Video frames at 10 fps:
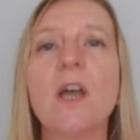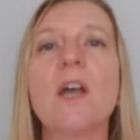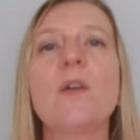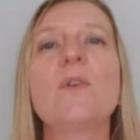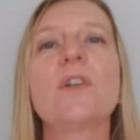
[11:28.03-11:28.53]

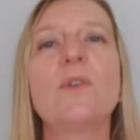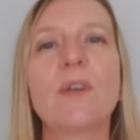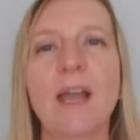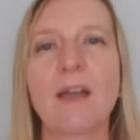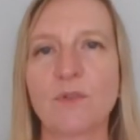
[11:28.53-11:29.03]
who can
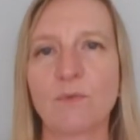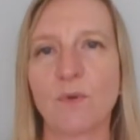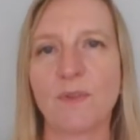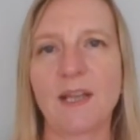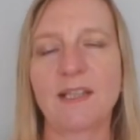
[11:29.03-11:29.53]
look after all
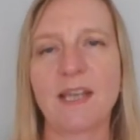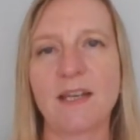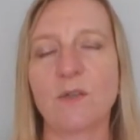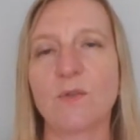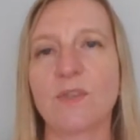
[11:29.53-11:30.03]
of that
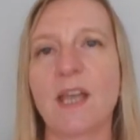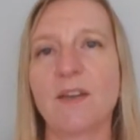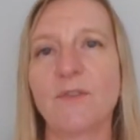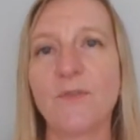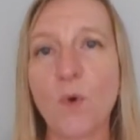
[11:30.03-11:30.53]
technical side
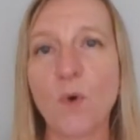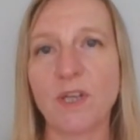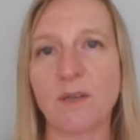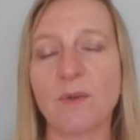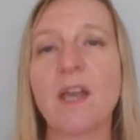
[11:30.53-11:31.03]
for
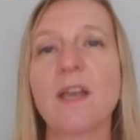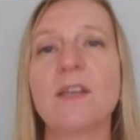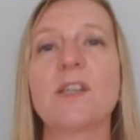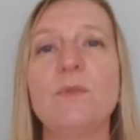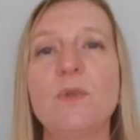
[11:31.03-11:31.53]
you
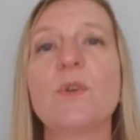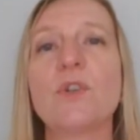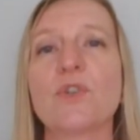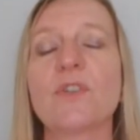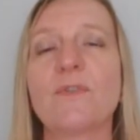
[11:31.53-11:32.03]
so you can
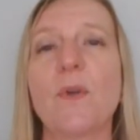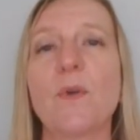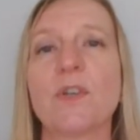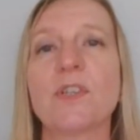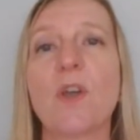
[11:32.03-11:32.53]
just
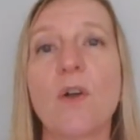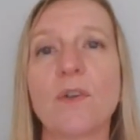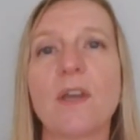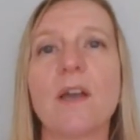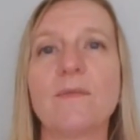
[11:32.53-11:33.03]
focus
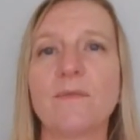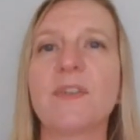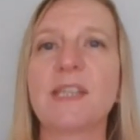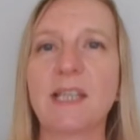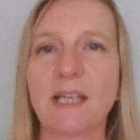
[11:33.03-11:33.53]
on
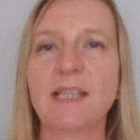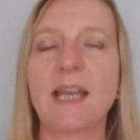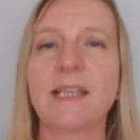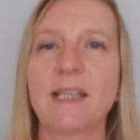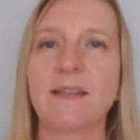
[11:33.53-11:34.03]

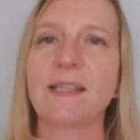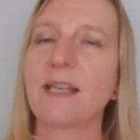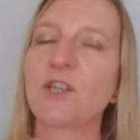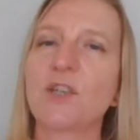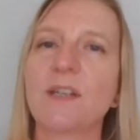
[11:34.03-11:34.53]
facilitating the
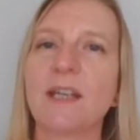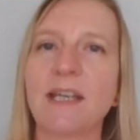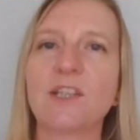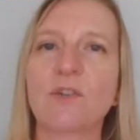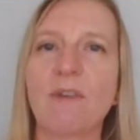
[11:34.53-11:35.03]
session and
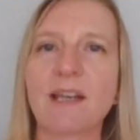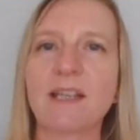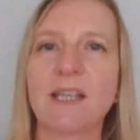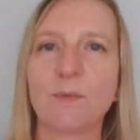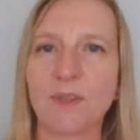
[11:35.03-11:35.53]

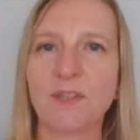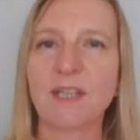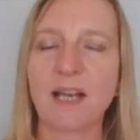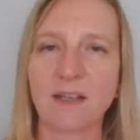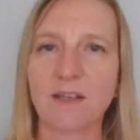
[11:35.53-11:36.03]
interacting with the
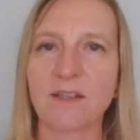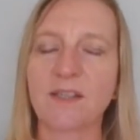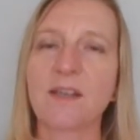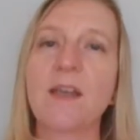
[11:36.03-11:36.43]
delegates.